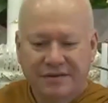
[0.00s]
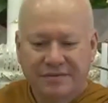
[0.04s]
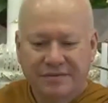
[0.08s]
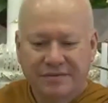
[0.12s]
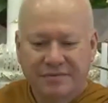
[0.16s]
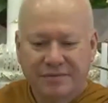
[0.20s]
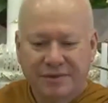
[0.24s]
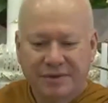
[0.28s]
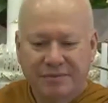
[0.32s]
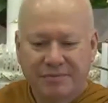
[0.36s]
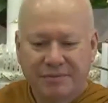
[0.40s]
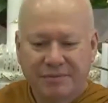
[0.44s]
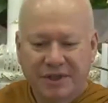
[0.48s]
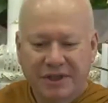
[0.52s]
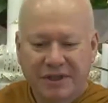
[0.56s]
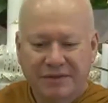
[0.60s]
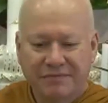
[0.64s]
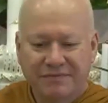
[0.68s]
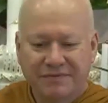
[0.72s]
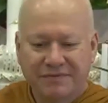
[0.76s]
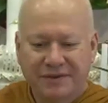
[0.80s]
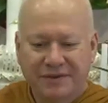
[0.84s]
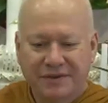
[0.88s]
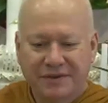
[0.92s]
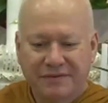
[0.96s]
Be
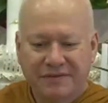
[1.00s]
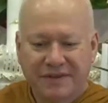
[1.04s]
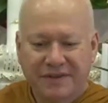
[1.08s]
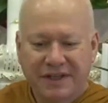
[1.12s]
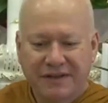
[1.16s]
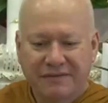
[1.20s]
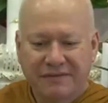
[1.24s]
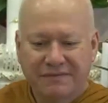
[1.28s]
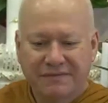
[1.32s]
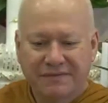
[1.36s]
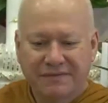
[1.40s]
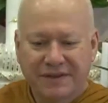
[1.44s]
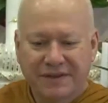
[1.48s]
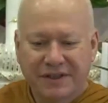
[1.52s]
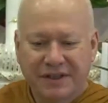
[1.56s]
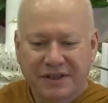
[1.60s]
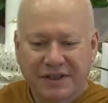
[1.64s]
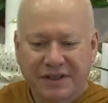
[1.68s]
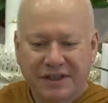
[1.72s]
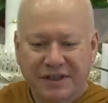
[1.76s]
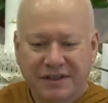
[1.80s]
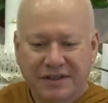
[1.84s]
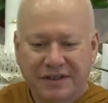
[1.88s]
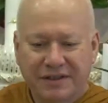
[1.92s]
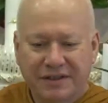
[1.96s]
mindful of that
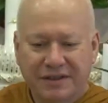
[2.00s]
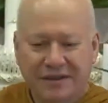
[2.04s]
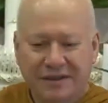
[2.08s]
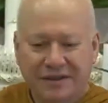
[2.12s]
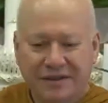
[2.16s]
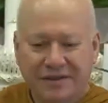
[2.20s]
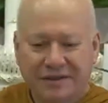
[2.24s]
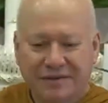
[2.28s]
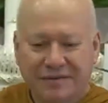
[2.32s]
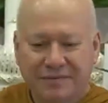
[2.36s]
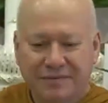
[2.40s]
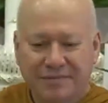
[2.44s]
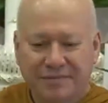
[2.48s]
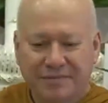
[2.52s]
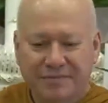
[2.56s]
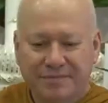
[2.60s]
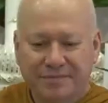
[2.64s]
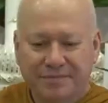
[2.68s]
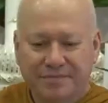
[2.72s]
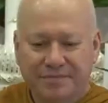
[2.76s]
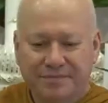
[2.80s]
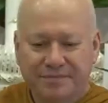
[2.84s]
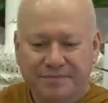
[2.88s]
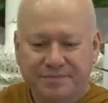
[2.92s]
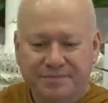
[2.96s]
feeling,
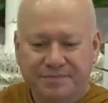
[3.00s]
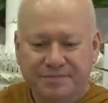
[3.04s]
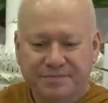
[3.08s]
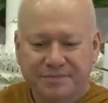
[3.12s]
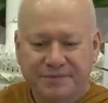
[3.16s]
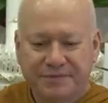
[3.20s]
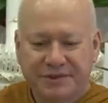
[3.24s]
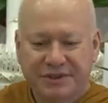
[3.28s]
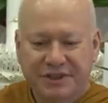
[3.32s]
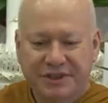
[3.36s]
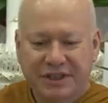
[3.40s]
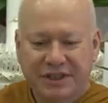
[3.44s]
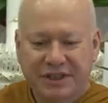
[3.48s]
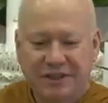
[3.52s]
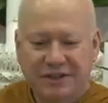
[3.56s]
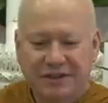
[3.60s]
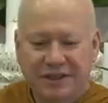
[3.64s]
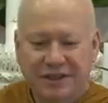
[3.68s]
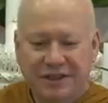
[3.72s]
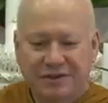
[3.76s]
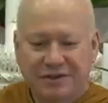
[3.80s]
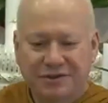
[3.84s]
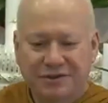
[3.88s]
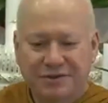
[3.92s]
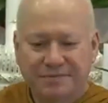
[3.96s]

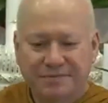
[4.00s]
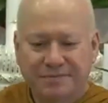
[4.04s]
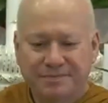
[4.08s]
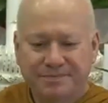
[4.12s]
sensation.